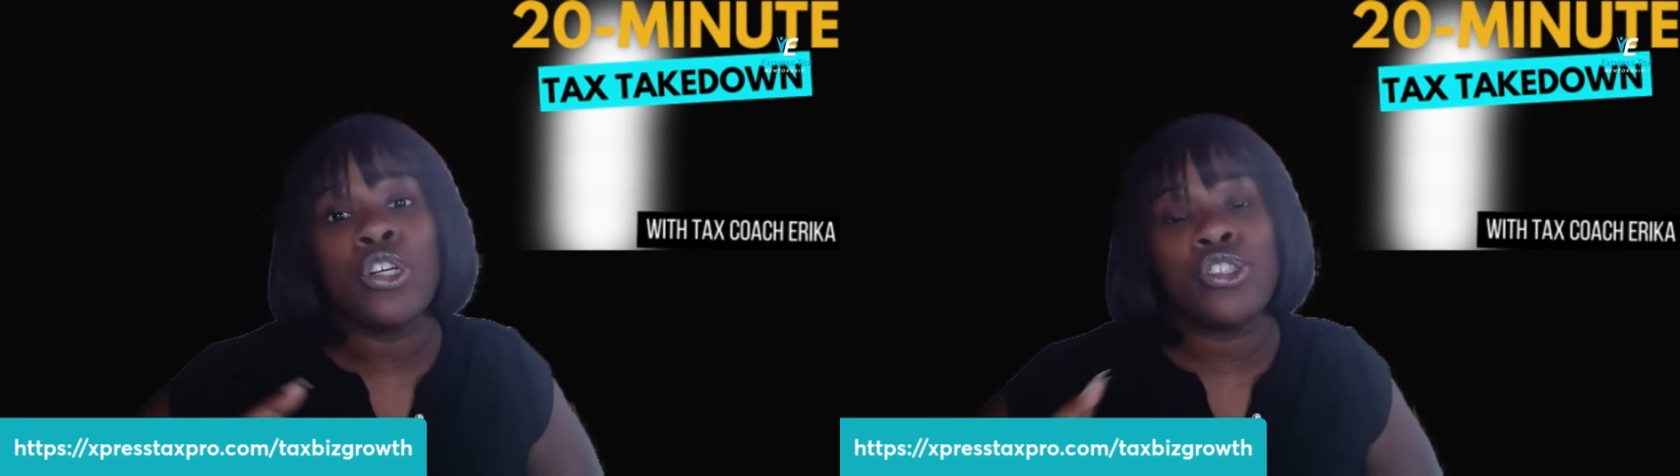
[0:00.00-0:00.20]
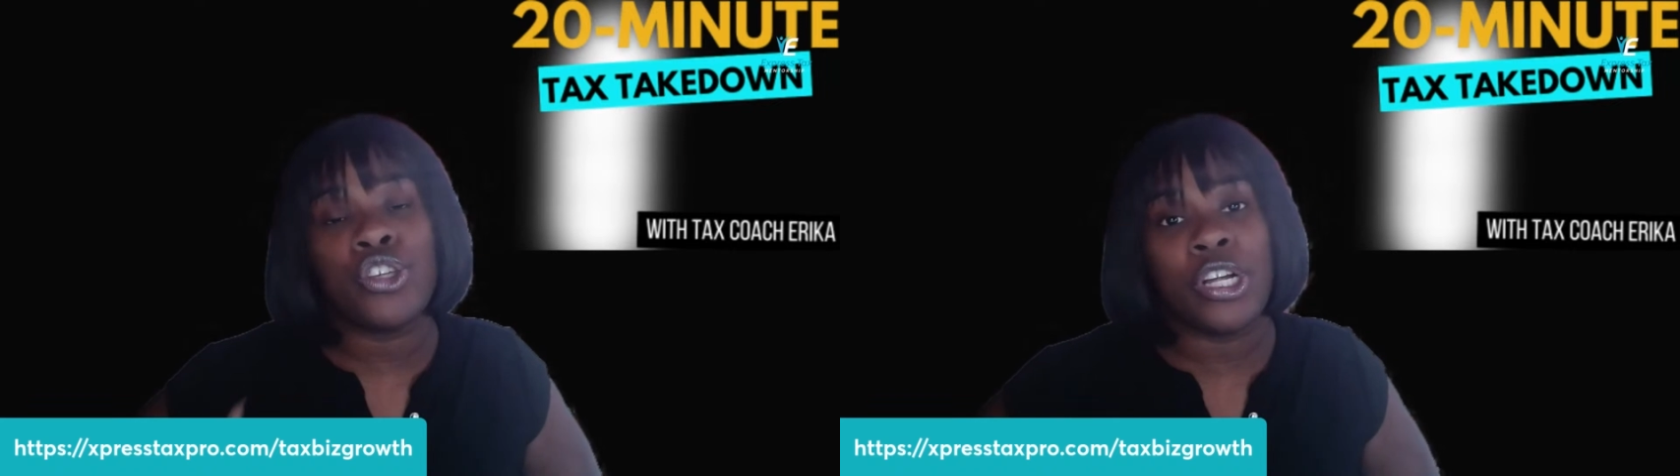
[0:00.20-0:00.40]

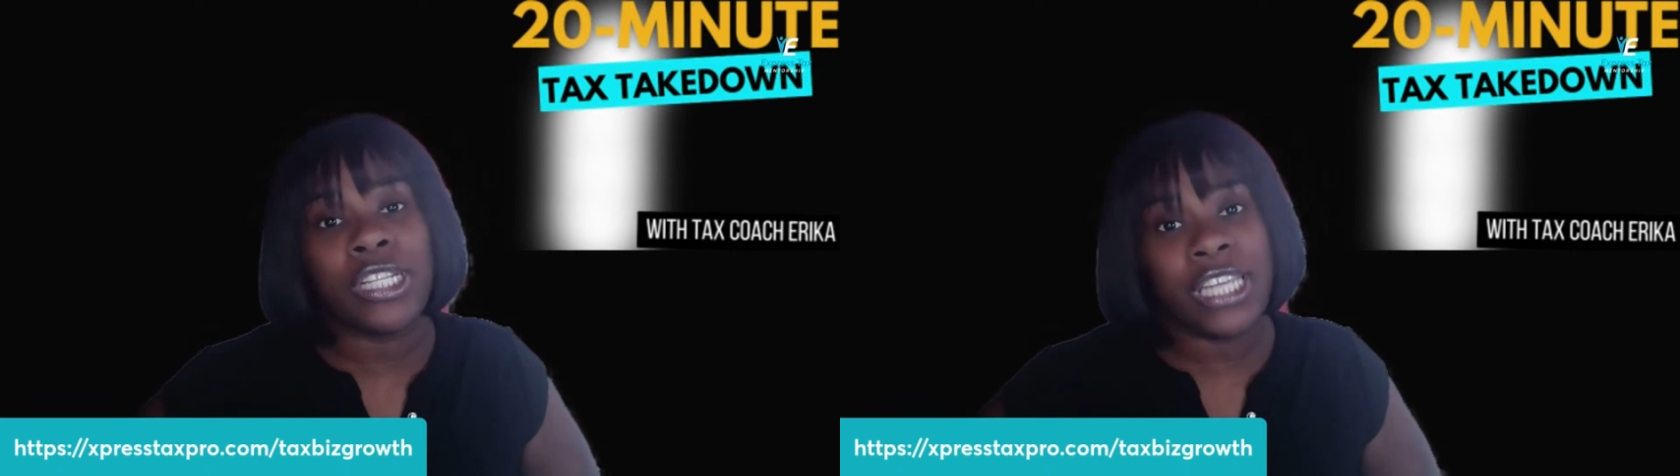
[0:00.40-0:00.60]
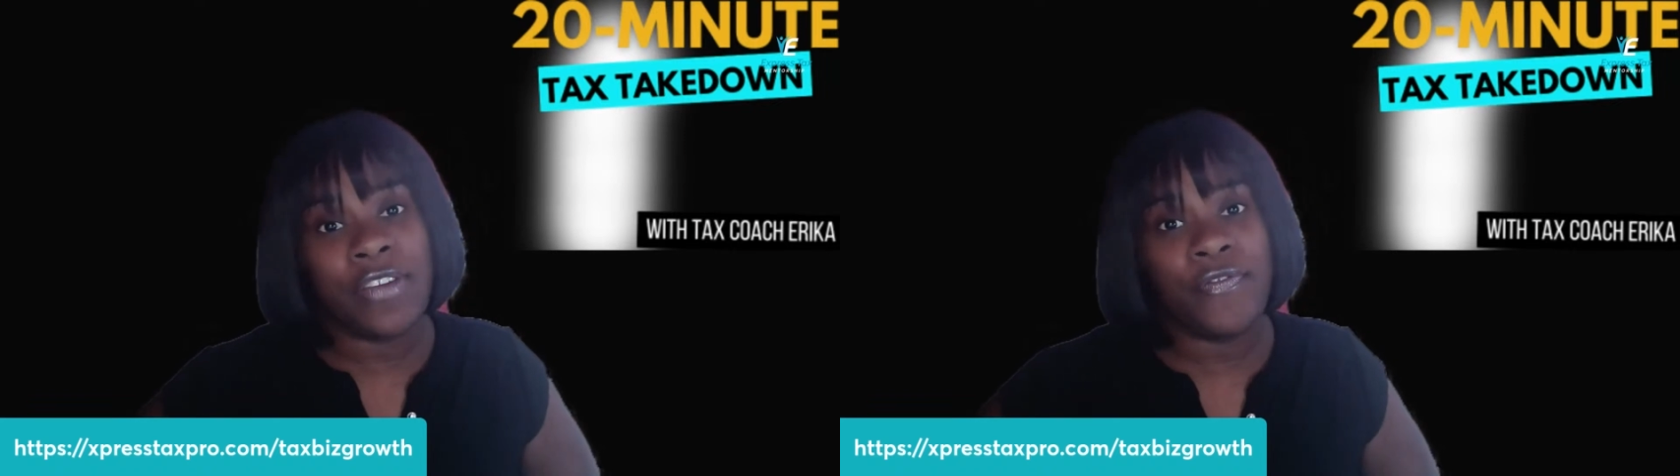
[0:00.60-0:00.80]
to your
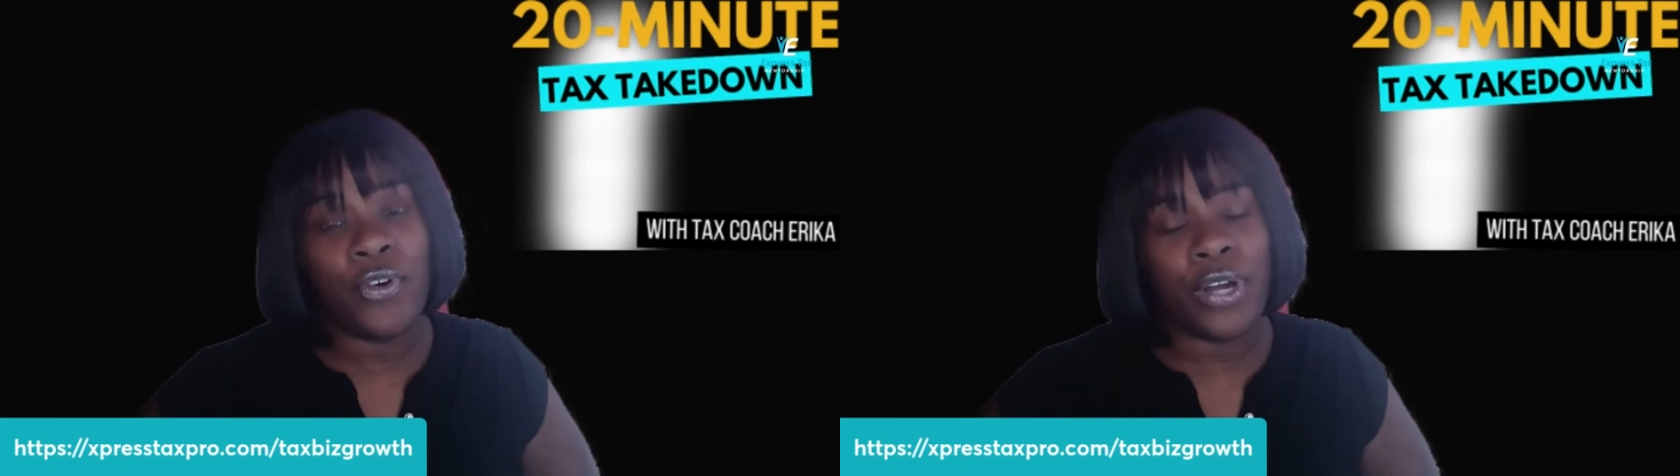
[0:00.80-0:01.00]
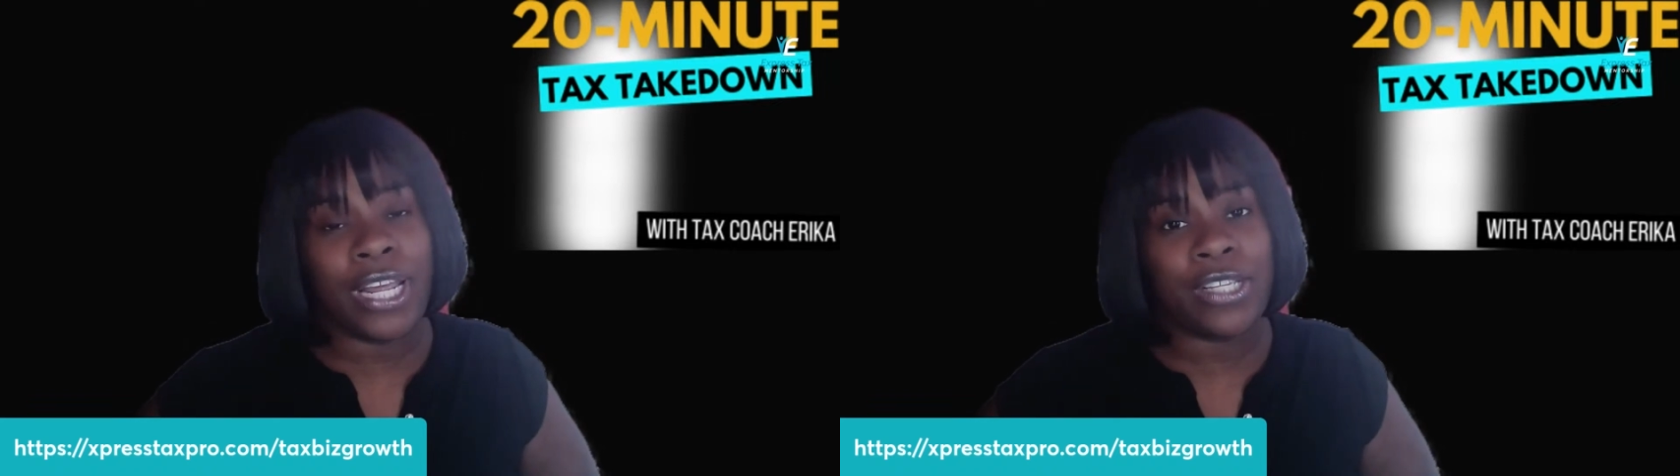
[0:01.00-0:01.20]

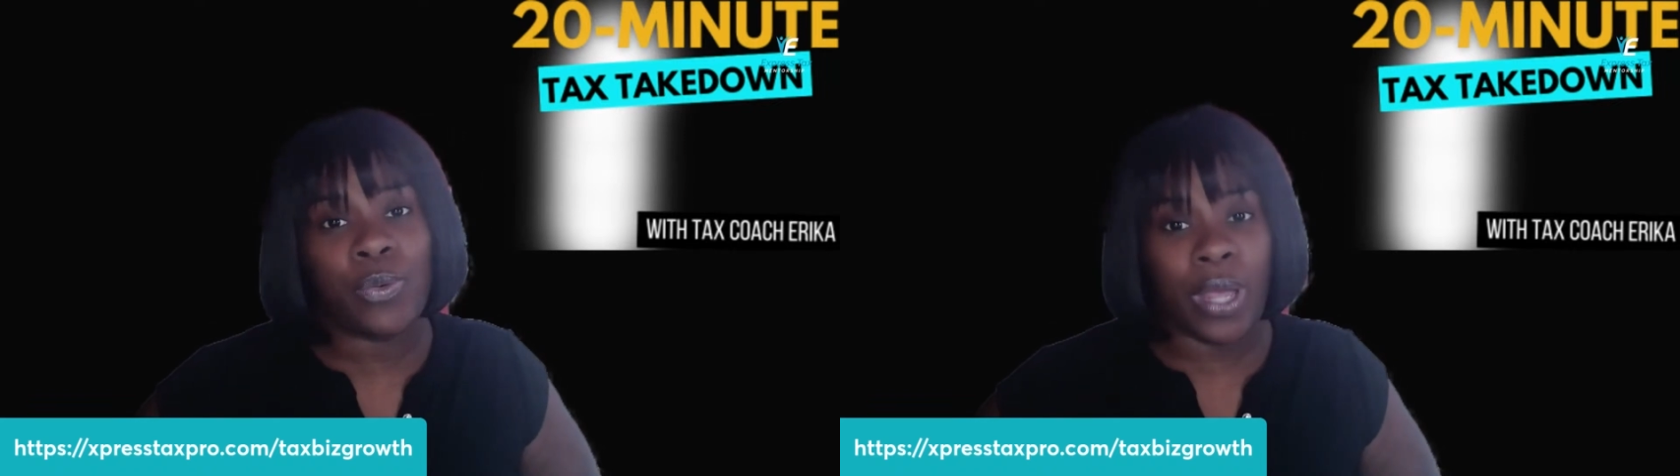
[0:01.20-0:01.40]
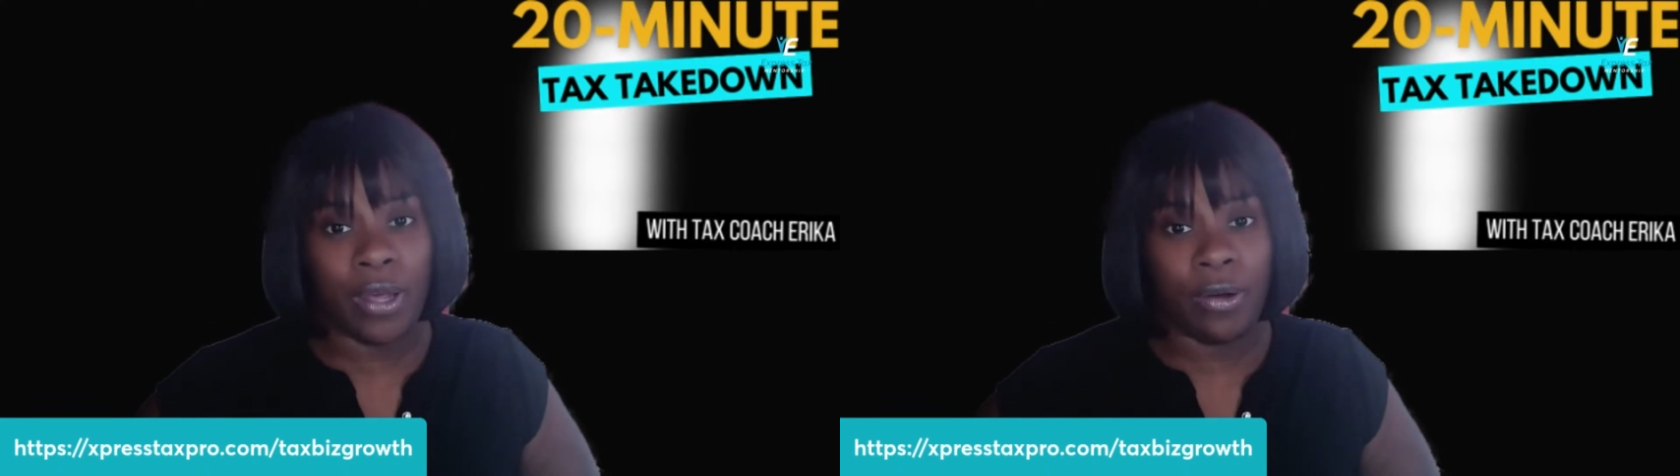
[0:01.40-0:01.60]
1040 as
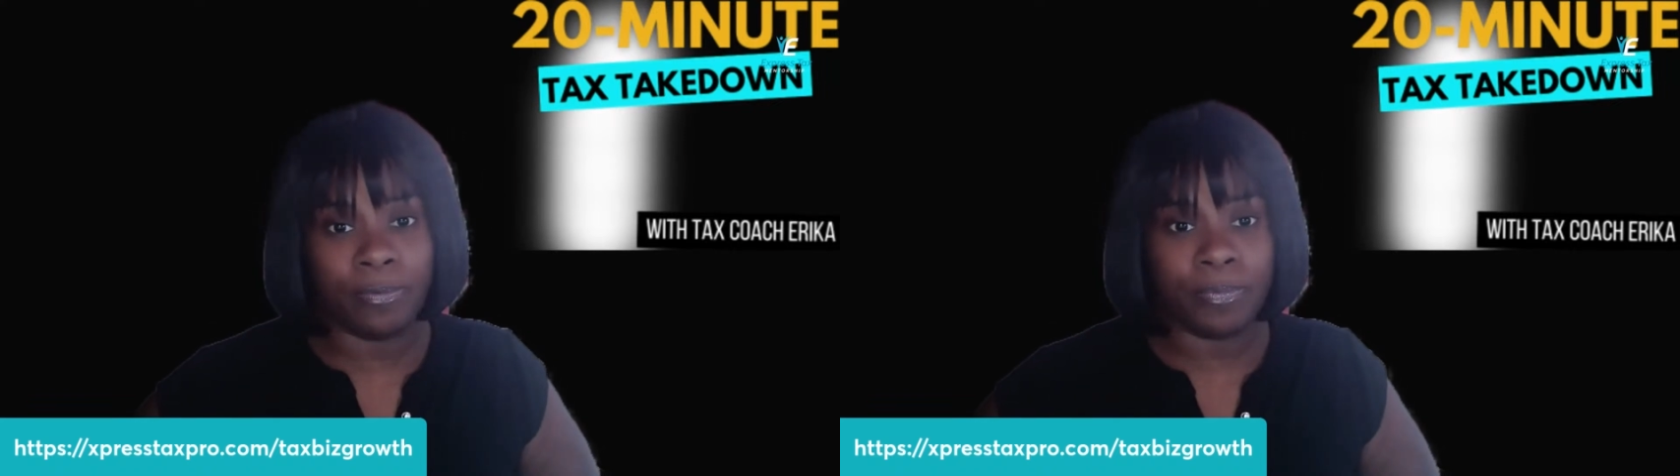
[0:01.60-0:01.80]
well.